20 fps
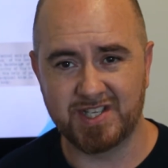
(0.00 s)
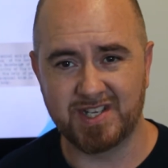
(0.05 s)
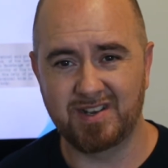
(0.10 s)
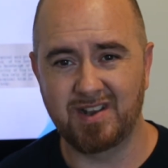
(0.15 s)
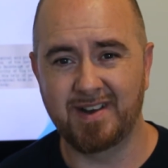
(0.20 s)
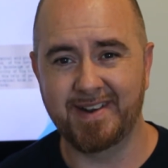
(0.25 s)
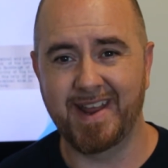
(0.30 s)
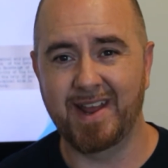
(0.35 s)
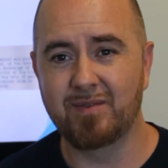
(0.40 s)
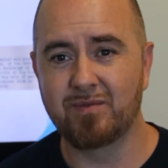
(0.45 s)
that
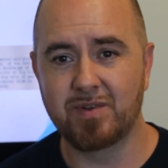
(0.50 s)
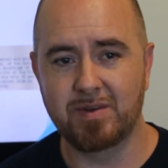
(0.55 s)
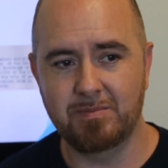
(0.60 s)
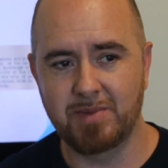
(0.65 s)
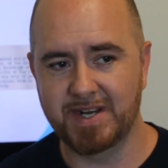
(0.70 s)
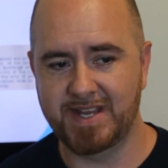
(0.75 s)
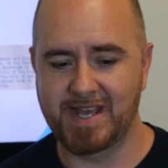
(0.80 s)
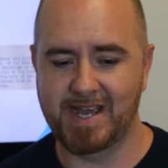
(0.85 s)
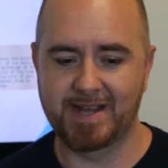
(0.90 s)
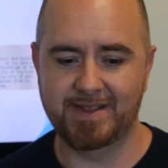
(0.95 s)
not
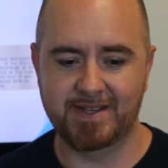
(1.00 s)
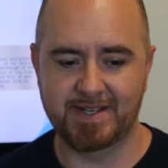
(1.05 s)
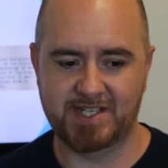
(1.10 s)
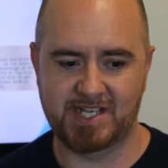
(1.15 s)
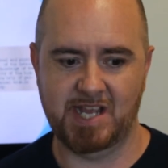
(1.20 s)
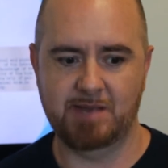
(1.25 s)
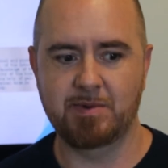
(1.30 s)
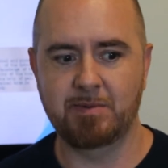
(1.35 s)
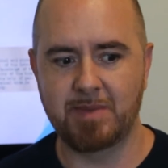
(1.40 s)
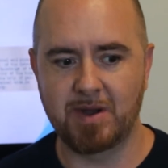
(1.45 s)
everybody had the
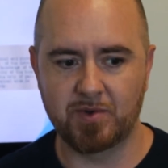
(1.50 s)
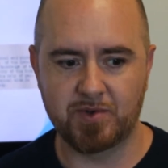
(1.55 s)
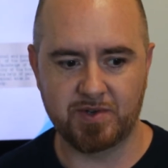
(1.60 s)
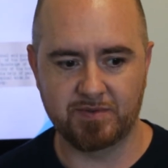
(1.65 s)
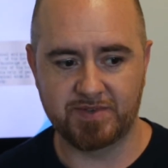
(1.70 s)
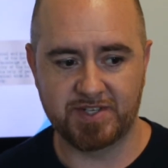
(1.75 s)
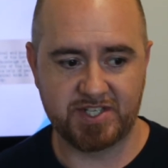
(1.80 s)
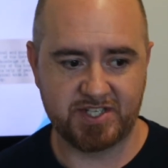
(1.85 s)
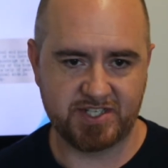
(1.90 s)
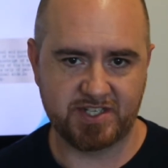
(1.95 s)
same amount
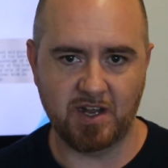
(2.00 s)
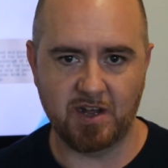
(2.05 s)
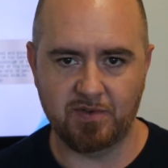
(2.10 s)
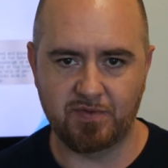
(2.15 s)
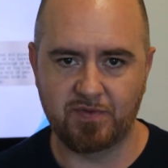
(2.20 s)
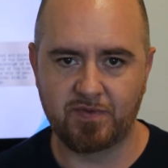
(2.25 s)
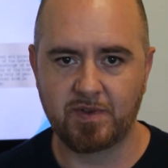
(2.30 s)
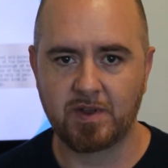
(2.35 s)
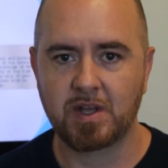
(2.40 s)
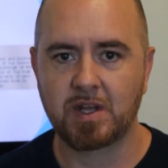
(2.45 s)
of
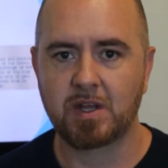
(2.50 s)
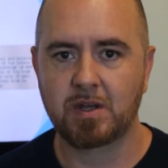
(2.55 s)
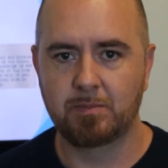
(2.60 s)
stuff